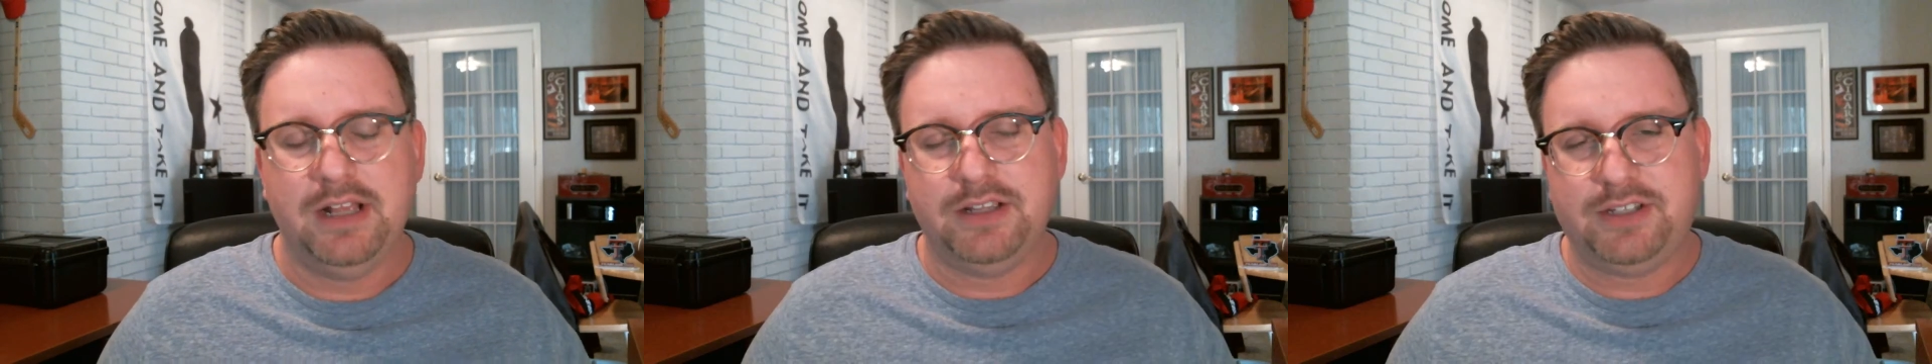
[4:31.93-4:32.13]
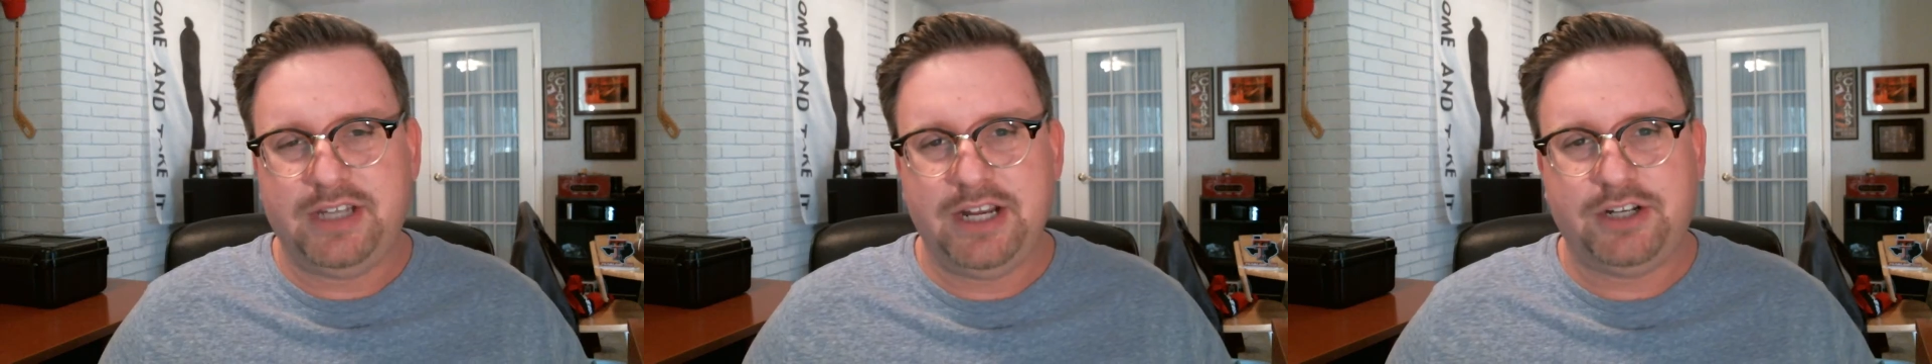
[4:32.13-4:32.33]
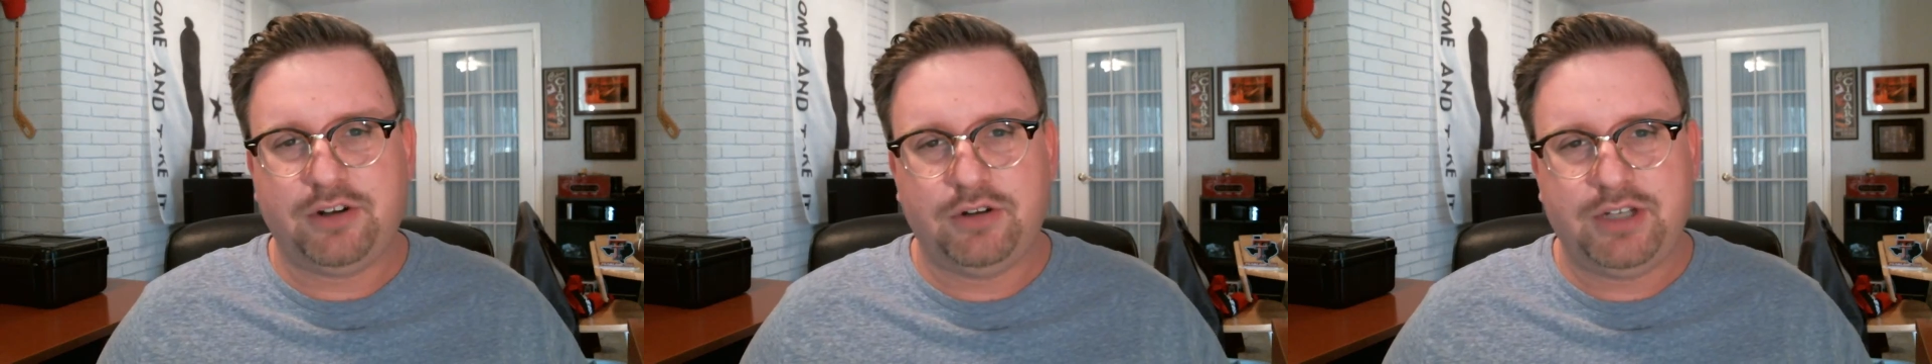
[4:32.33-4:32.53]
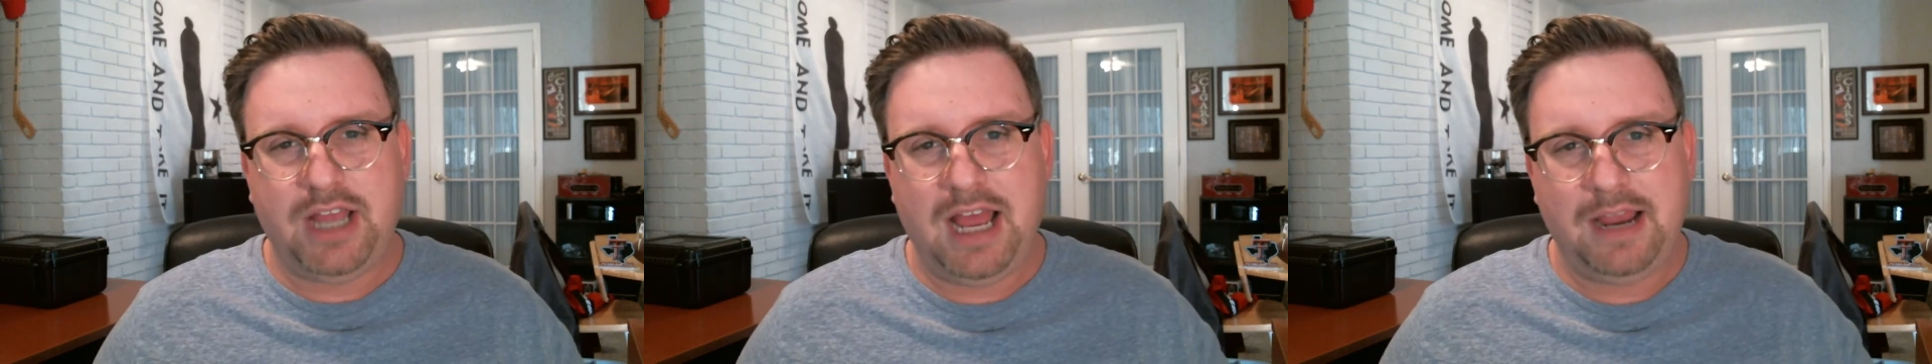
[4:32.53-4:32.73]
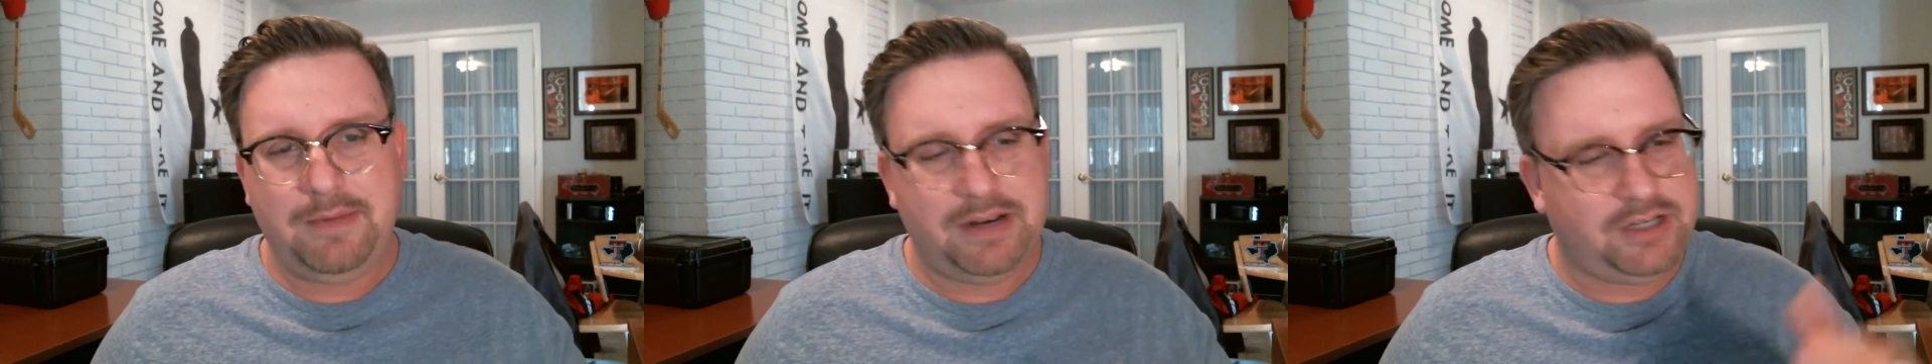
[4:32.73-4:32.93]
Central
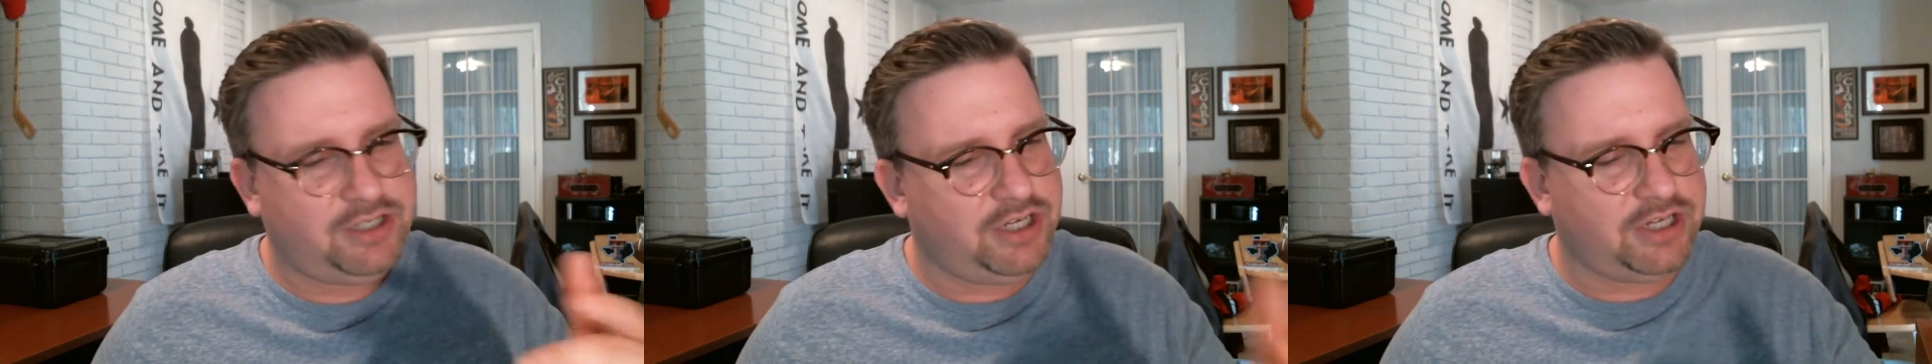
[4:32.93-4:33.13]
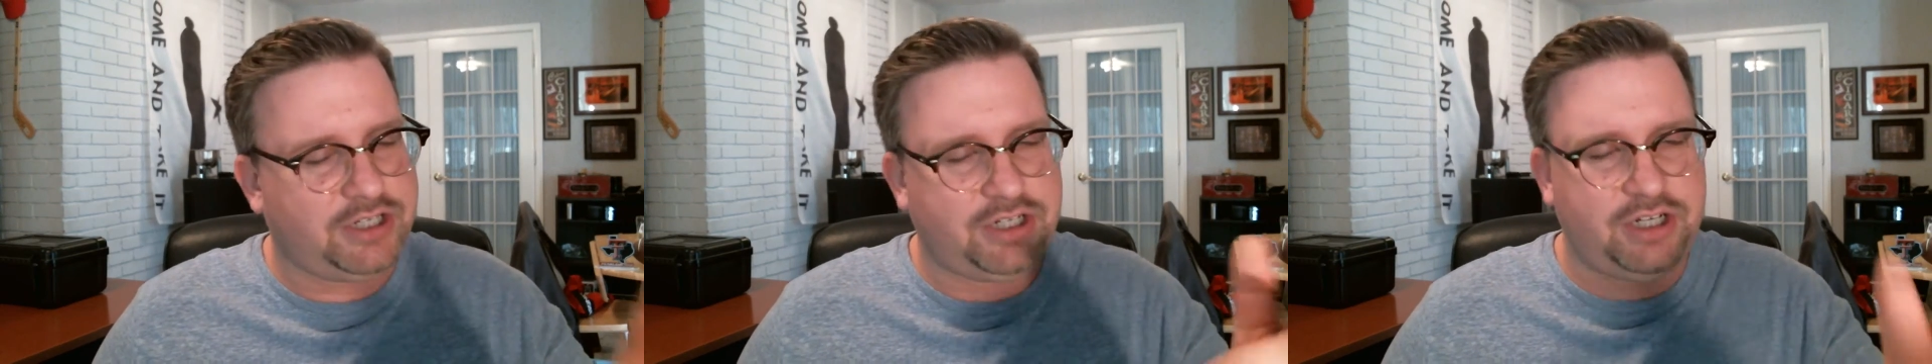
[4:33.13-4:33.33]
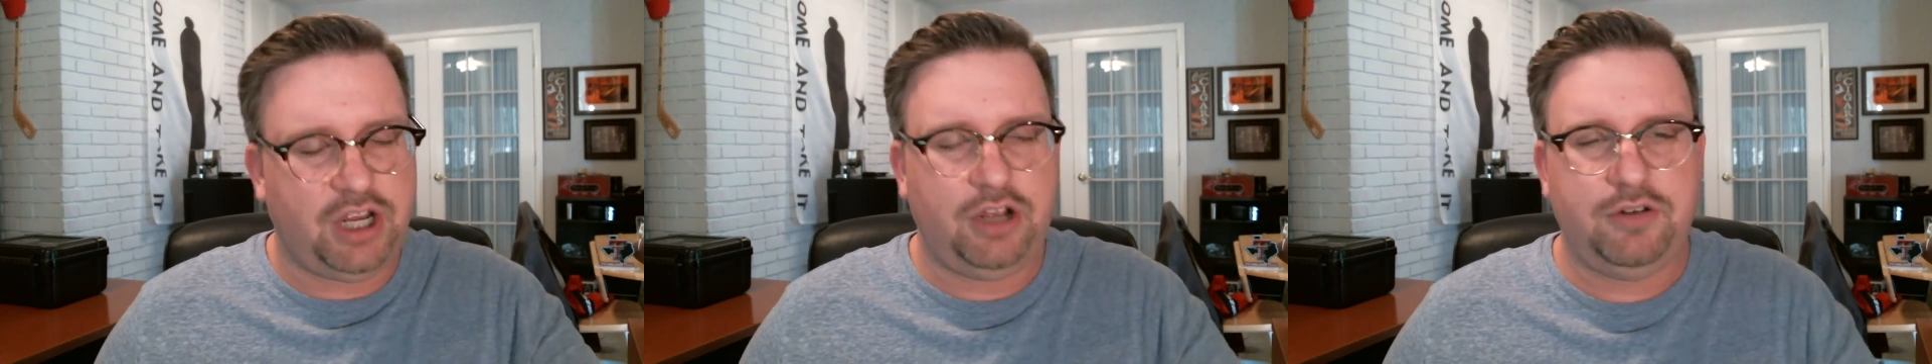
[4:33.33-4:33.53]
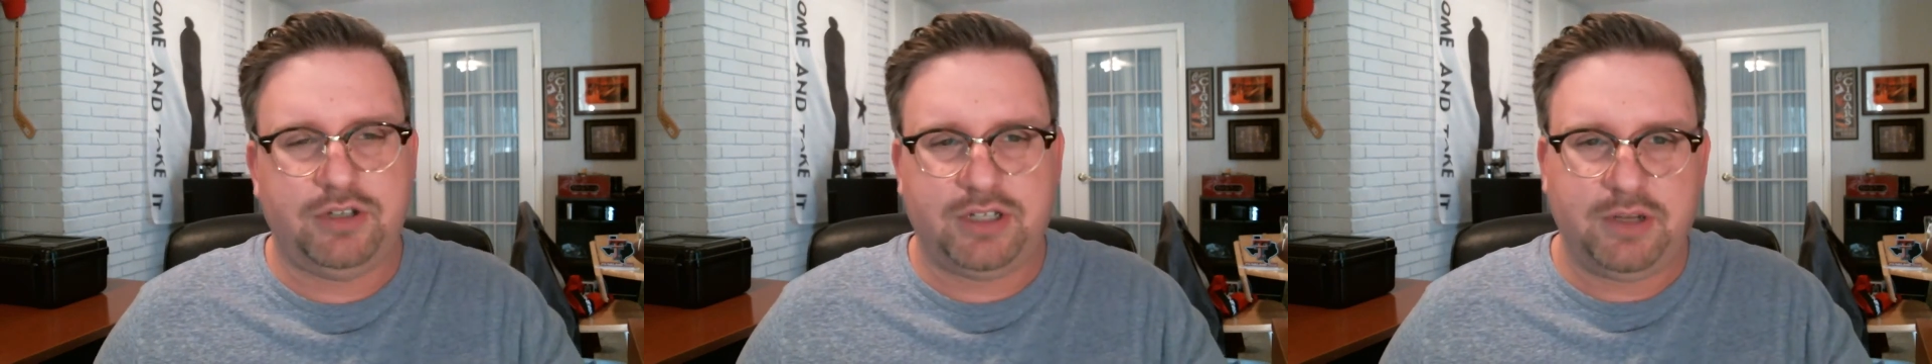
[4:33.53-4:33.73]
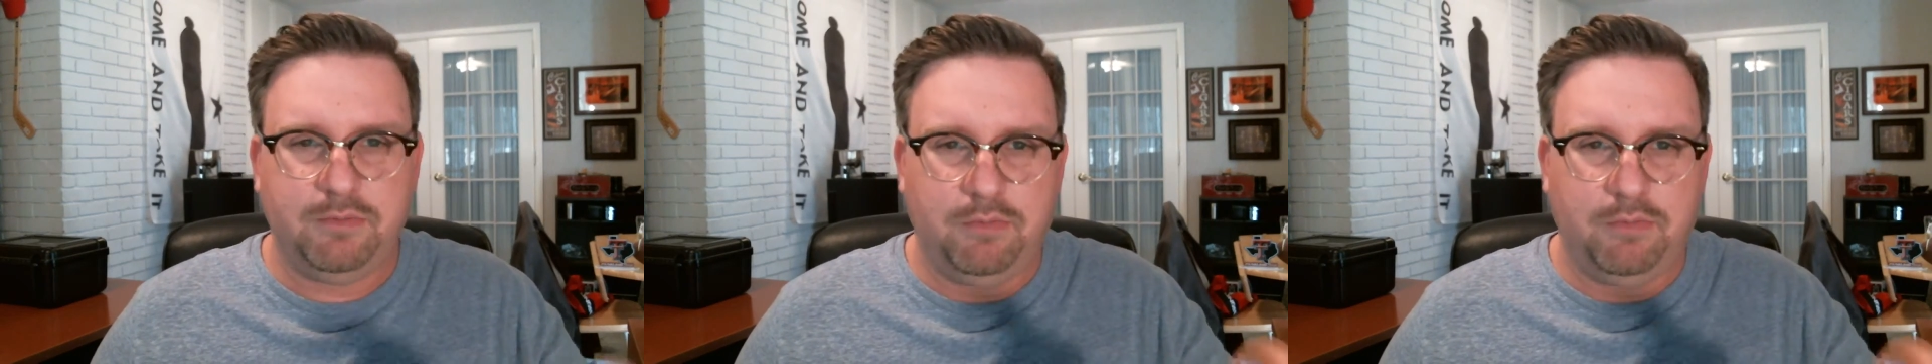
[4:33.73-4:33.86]
Time. It just shows